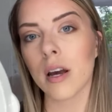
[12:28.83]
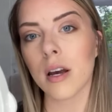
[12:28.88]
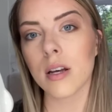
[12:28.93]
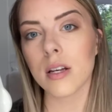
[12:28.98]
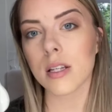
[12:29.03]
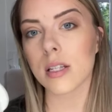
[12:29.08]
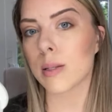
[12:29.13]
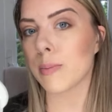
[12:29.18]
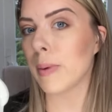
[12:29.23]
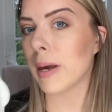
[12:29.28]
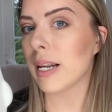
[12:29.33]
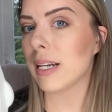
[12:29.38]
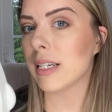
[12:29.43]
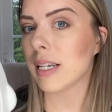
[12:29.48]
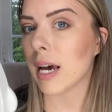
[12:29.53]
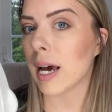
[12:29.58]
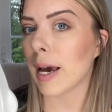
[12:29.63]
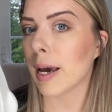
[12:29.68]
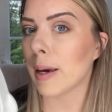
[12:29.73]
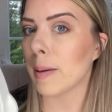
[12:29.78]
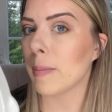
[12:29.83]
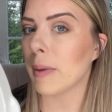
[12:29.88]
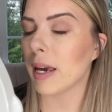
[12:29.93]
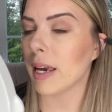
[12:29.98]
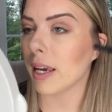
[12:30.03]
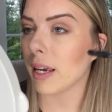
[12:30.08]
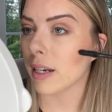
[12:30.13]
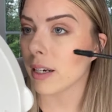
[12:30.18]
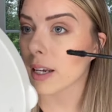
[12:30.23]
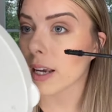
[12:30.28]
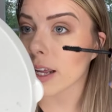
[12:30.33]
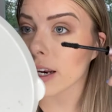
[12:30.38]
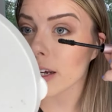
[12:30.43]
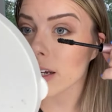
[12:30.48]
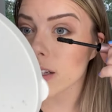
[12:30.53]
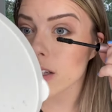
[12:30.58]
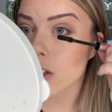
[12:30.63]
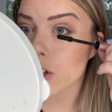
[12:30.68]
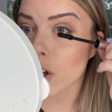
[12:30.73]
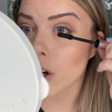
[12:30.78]
spend time and get
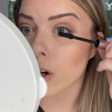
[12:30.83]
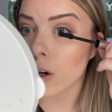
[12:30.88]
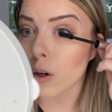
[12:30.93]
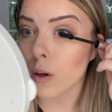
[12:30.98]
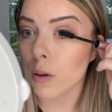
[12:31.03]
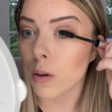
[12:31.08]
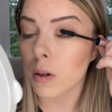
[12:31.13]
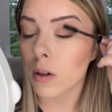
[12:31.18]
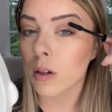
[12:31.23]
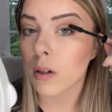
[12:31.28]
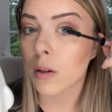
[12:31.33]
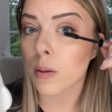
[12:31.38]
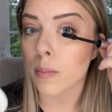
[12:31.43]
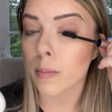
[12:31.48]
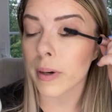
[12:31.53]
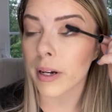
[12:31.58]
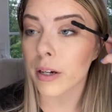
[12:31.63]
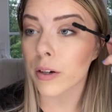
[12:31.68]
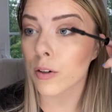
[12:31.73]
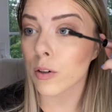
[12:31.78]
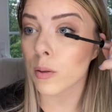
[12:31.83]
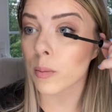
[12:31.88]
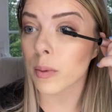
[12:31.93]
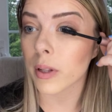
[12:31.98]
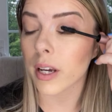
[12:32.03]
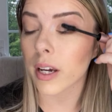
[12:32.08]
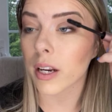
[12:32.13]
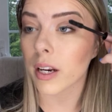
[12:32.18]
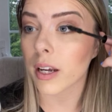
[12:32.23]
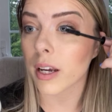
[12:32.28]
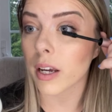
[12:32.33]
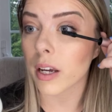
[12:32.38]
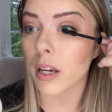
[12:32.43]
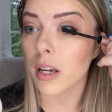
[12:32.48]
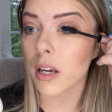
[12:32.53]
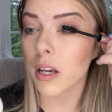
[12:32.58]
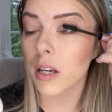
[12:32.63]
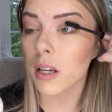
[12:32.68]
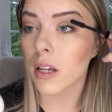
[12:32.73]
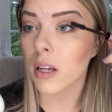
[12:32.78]
it. So
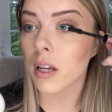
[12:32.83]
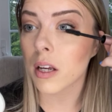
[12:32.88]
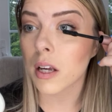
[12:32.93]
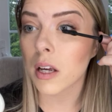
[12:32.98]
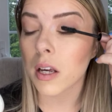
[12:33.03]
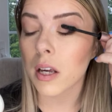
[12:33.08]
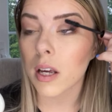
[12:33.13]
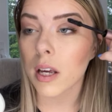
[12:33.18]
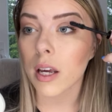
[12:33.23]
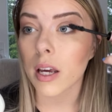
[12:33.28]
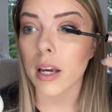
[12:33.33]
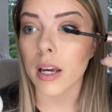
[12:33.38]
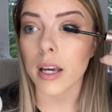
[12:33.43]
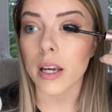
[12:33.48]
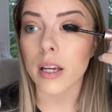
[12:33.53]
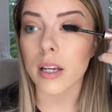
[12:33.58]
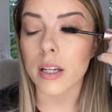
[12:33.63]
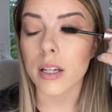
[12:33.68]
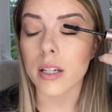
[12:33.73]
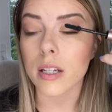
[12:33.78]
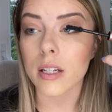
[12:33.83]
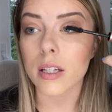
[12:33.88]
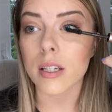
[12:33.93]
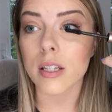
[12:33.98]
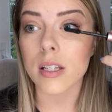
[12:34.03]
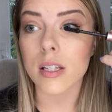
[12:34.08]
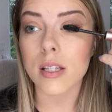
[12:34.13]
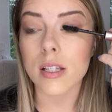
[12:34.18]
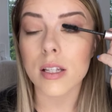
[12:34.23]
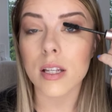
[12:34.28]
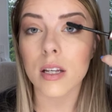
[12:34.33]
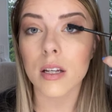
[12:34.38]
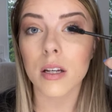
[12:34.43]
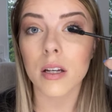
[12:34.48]
microblading is